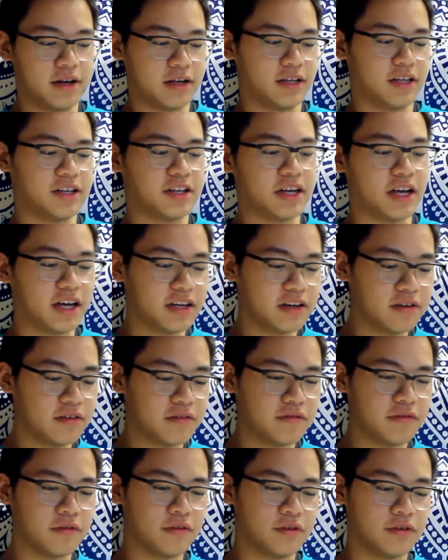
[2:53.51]
side
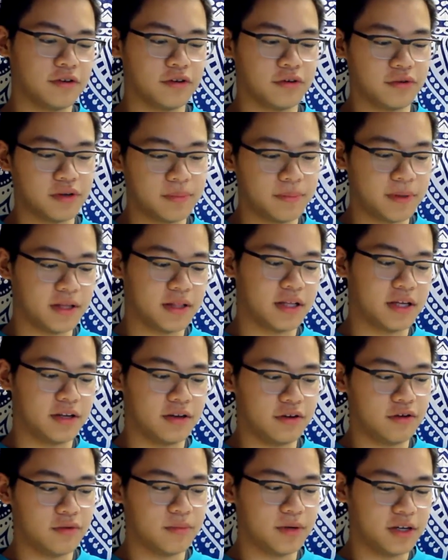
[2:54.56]
for your ripping, then
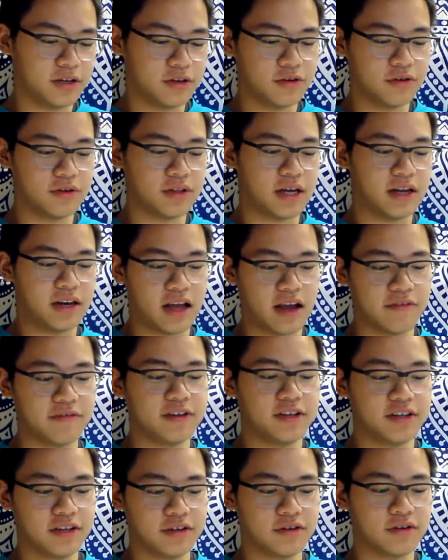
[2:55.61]
you make sure that every
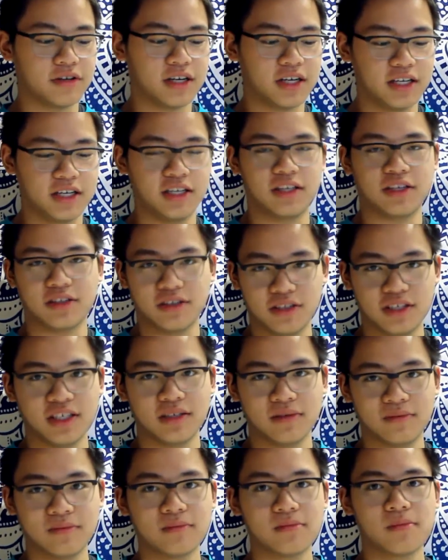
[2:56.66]
single cut is clean.
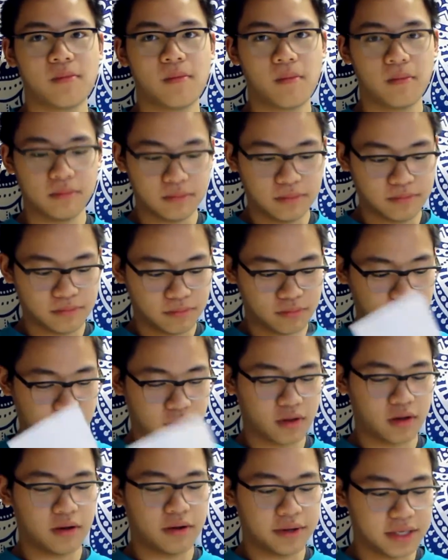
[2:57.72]

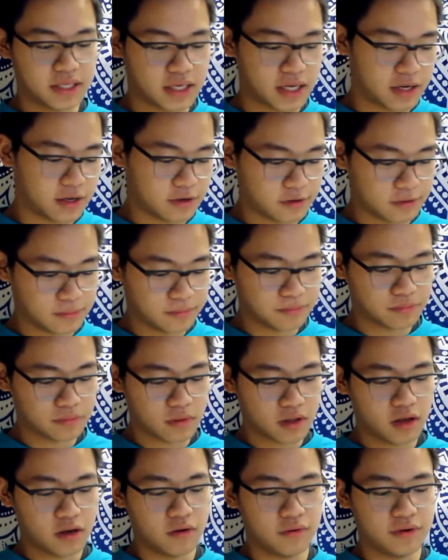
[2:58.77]
Now,
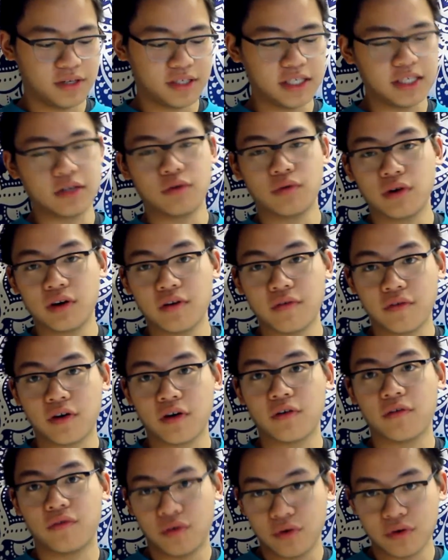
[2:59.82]
we take one of our
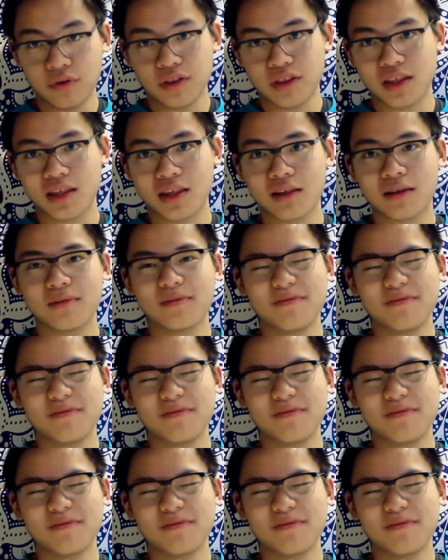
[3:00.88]
fourths